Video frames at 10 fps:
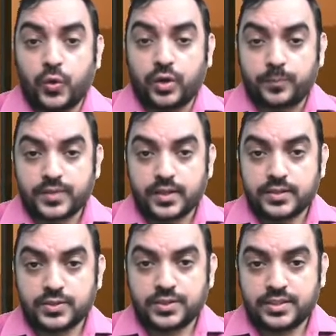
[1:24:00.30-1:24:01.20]
loan.
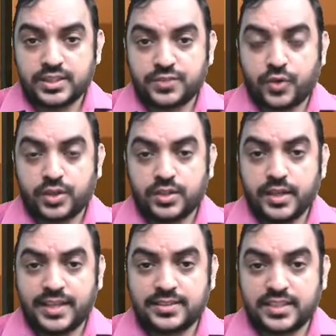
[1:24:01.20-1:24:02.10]
So this is for
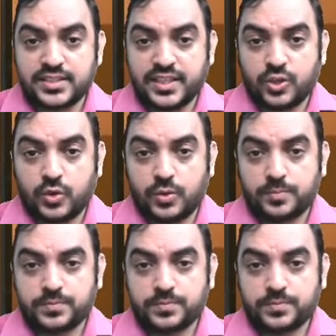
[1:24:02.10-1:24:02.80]
the existing loan.